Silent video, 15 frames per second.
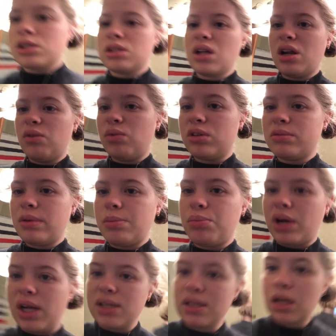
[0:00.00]
just kind of wanted my
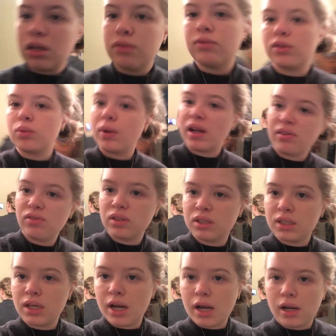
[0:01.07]
braids out of the way for
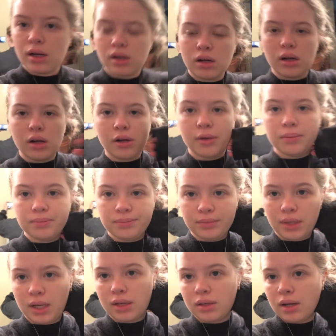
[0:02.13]
today, and
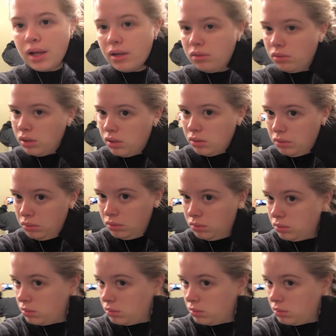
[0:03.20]
I don't know.